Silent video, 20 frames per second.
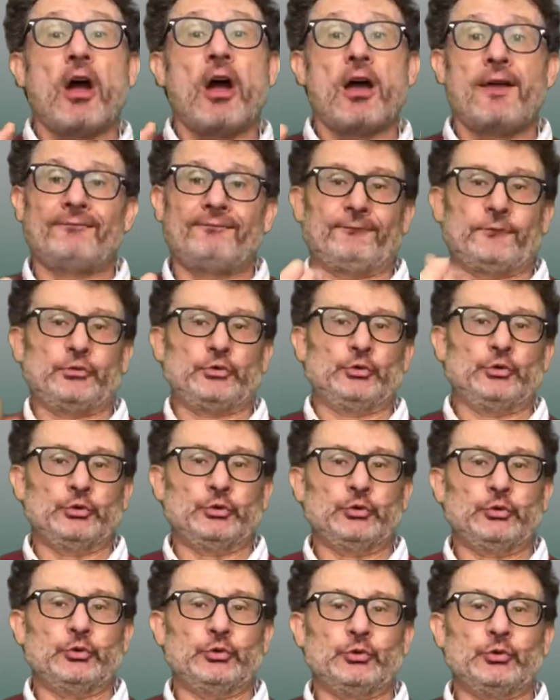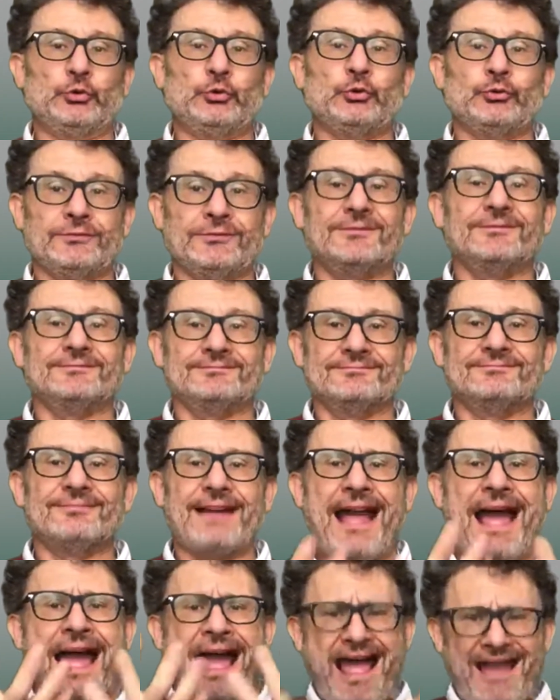It's very, very rare to have
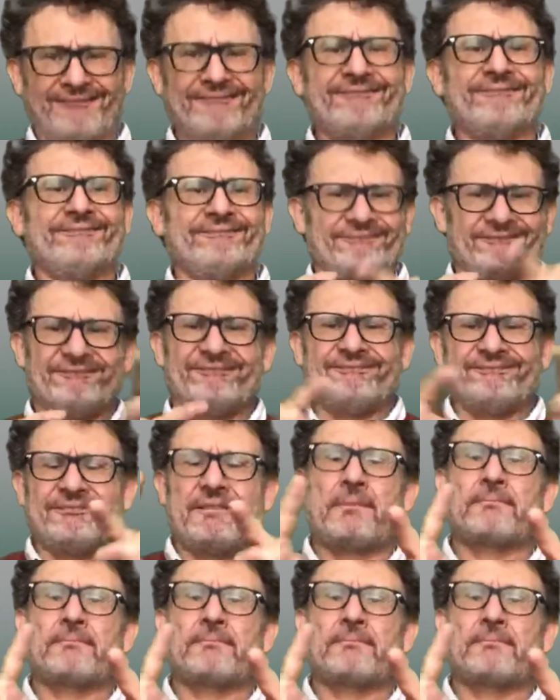deaf teachers.